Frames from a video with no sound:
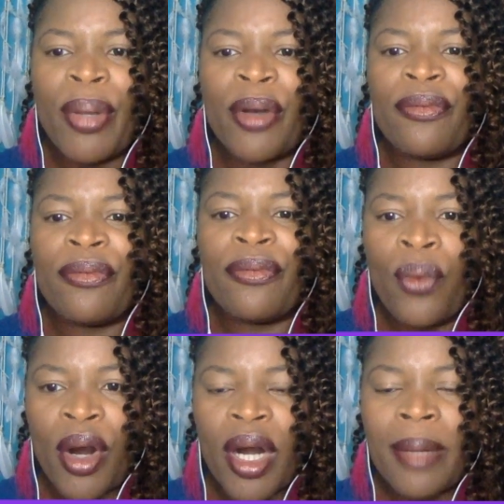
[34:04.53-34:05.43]
but
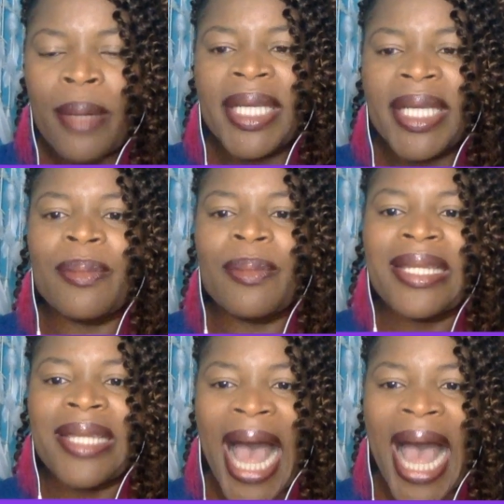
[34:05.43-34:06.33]
4 because we
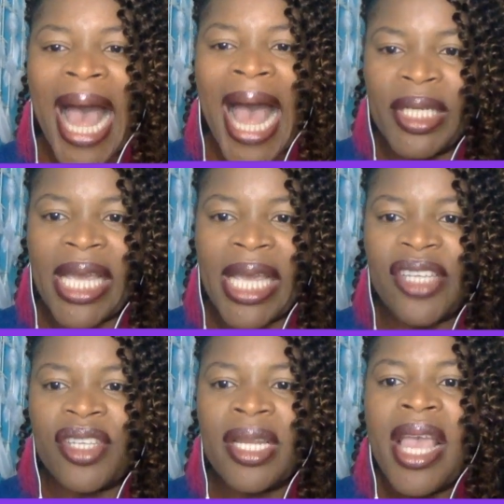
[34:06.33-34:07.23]
lacked
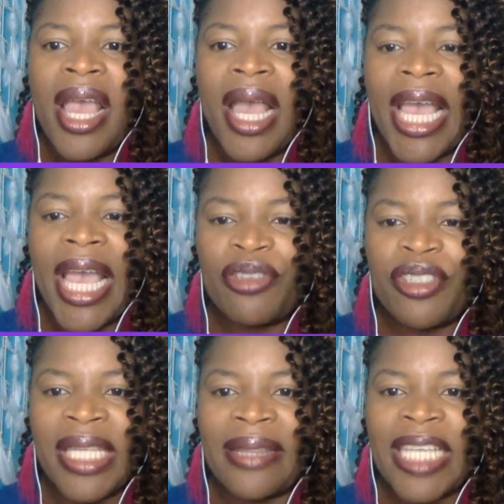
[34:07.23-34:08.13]
communication.
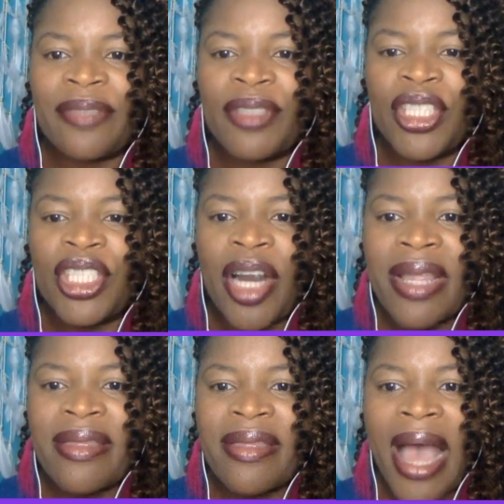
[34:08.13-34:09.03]
Interesting. Thanks for
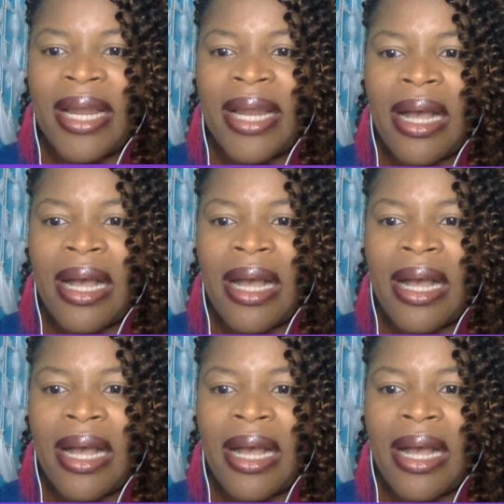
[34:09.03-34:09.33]
sharing that.